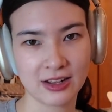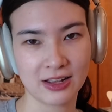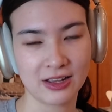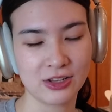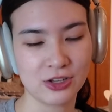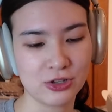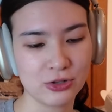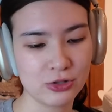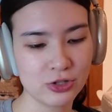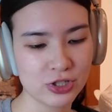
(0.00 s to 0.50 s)

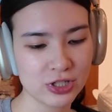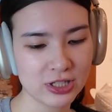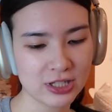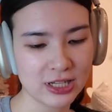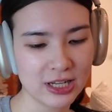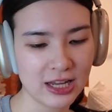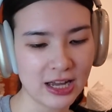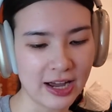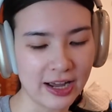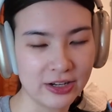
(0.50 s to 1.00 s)

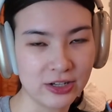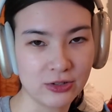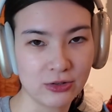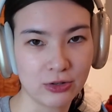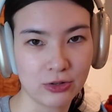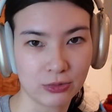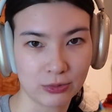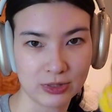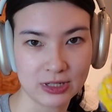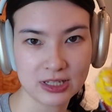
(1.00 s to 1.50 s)
usually I do
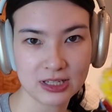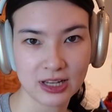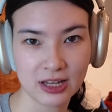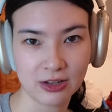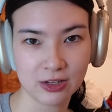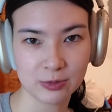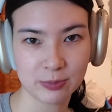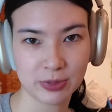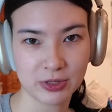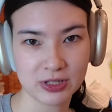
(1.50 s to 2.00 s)
3
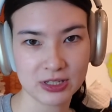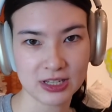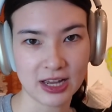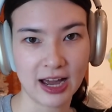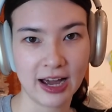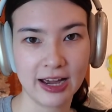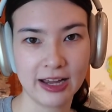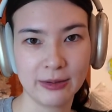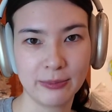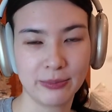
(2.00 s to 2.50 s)
scales per
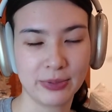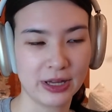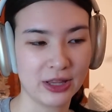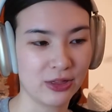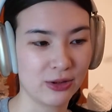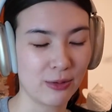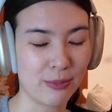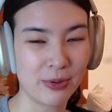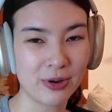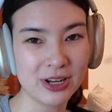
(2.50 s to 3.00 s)
side, but
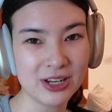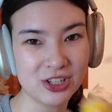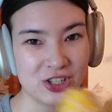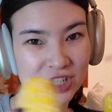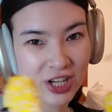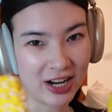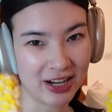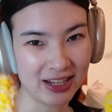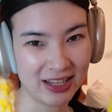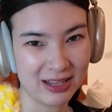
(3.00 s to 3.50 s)
they're pretty
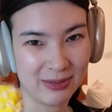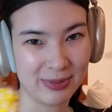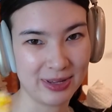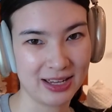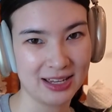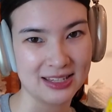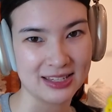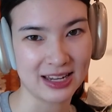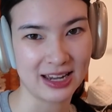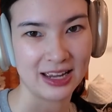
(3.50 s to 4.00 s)
chunky
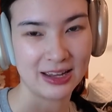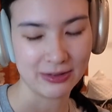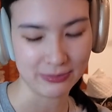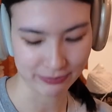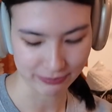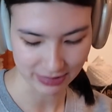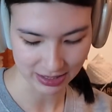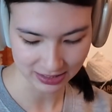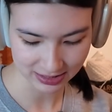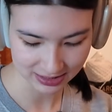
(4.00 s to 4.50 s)
because I
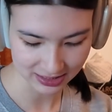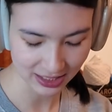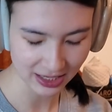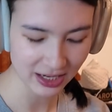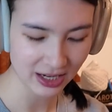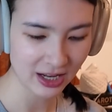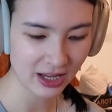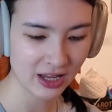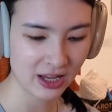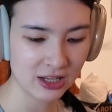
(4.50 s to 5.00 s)
mixed
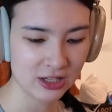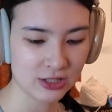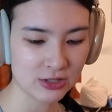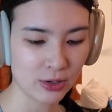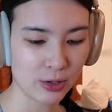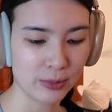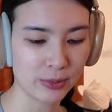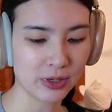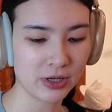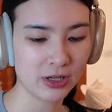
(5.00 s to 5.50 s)
it, so
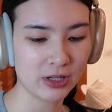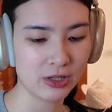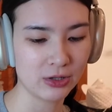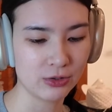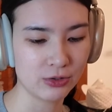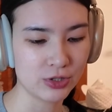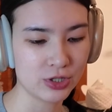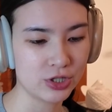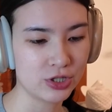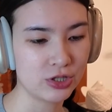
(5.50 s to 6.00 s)
I'm gonna
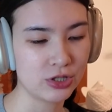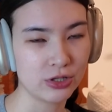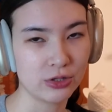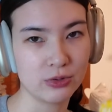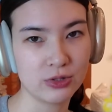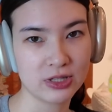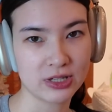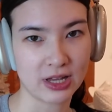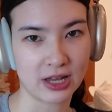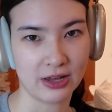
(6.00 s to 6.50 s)
use 2
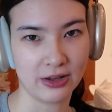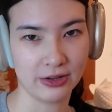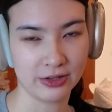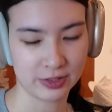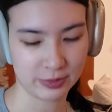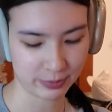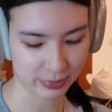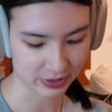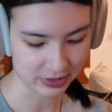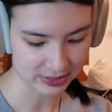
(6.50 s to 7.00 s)

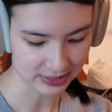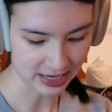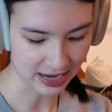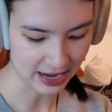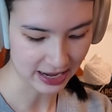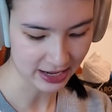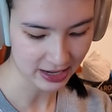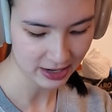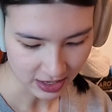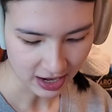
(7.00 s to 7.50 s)
scales per
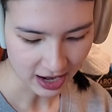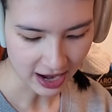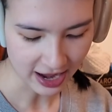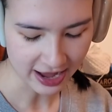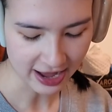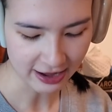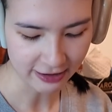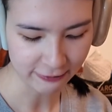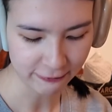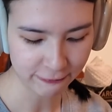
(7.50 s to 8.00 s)
side. I
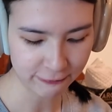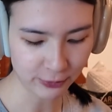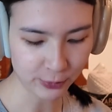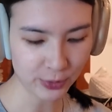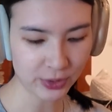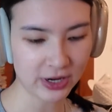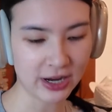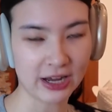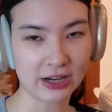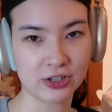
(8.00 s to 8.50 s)
have
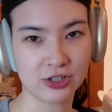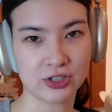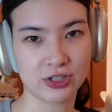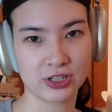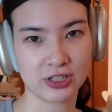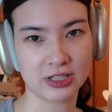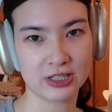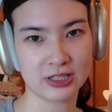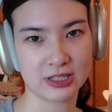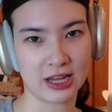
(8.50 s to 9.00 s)
4 extra
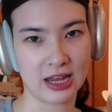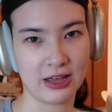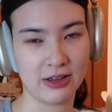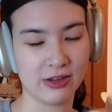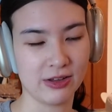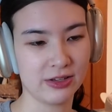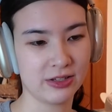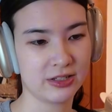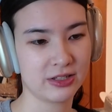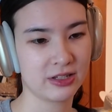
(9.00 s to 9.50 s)

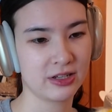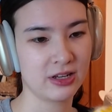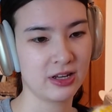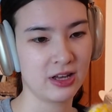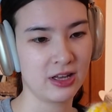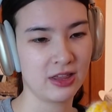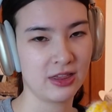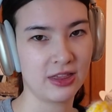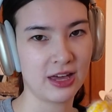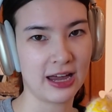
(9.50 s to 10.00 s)
scales
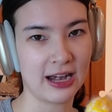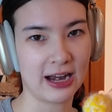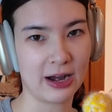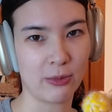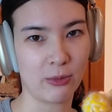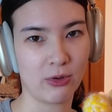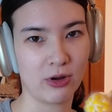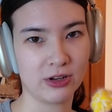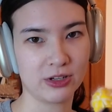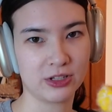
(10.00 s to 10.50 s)
that I
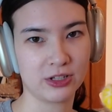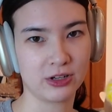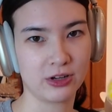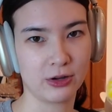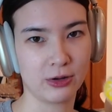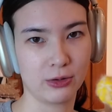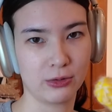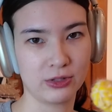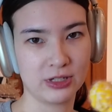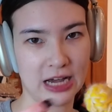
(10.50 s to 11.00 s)
want to
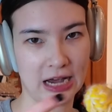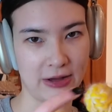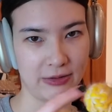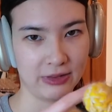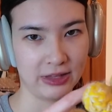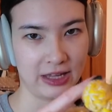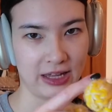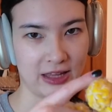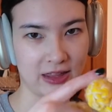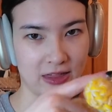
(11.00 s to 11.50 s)
go down
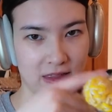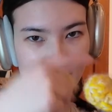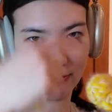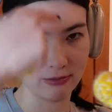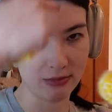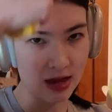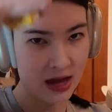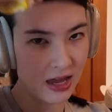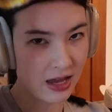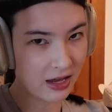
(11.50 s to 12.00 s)
like the
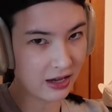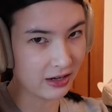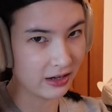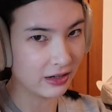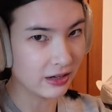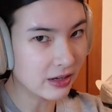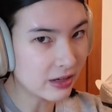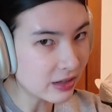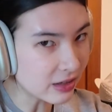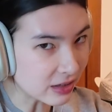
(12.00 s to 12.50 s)

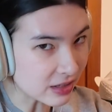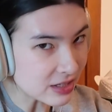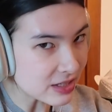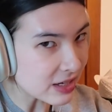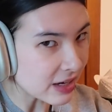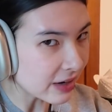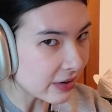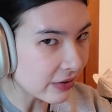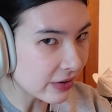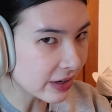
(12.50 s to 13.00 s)
mane, this
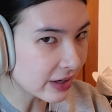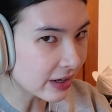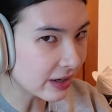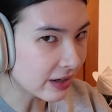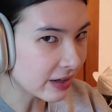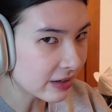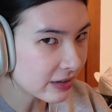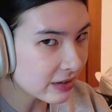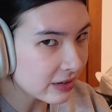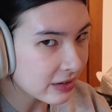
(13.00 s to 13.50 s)

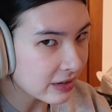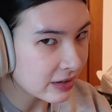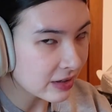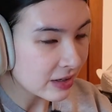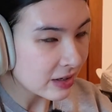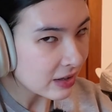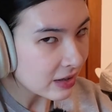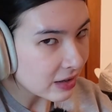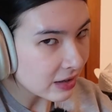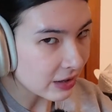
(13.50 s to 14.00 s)
area,
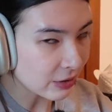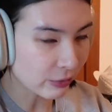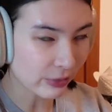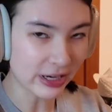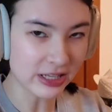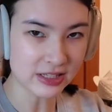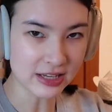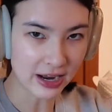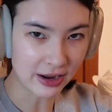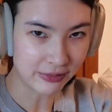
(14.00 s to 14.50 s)
like right
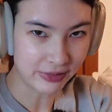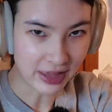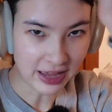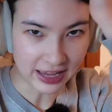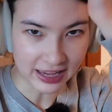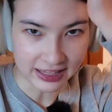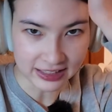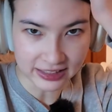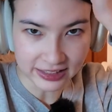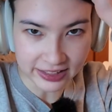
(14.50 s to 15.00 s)
down the
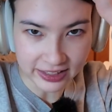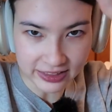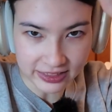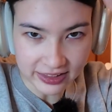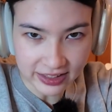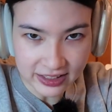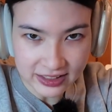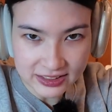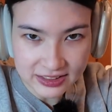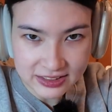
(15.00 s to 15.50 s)
head like
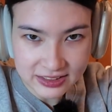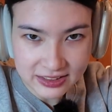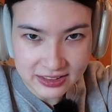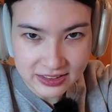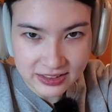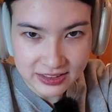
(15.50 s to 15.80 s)
this.